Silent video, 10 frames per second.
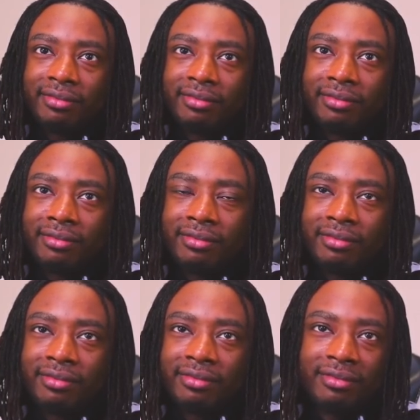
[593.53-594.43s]

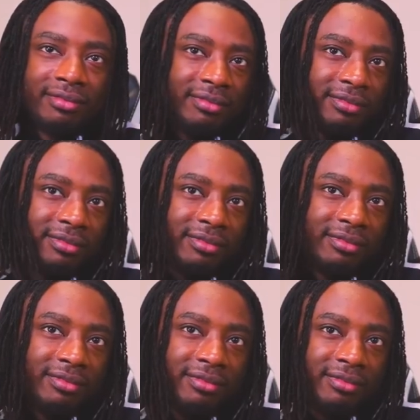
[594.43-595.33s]

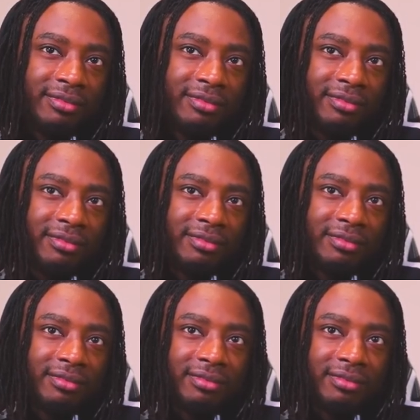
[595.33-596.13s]
This person isn't speaking.